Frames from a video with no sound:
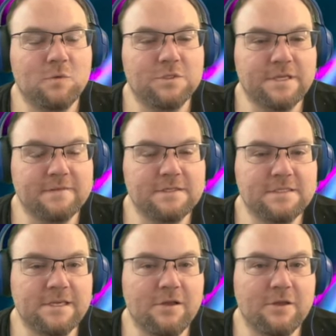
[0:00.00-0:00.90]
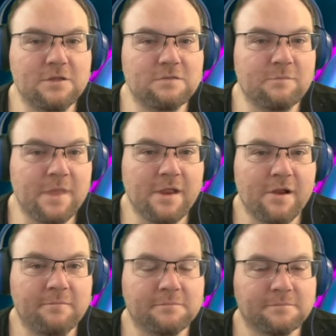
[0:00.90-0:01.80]
we'll just have to see how it goes from
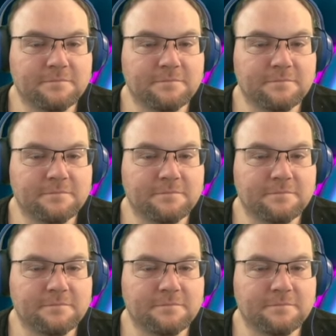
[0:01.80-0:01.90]
there.